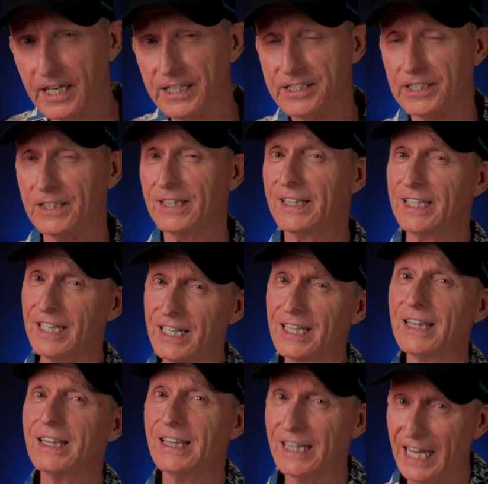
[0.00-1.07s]
it's a
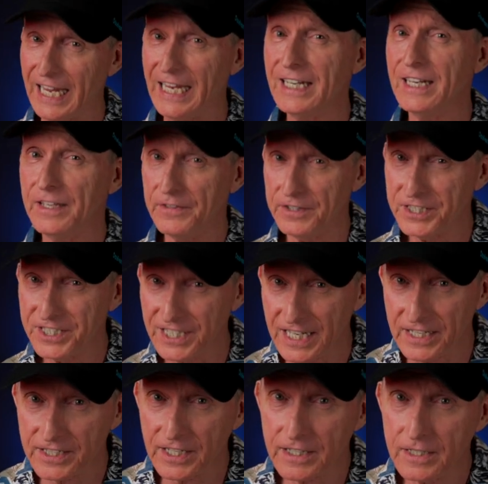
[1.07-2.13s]
little late in the
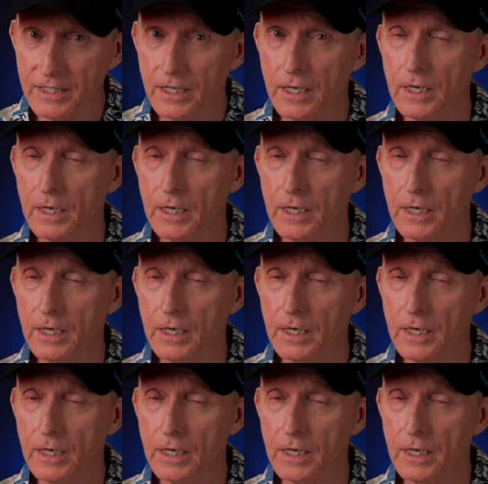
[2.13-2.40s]
season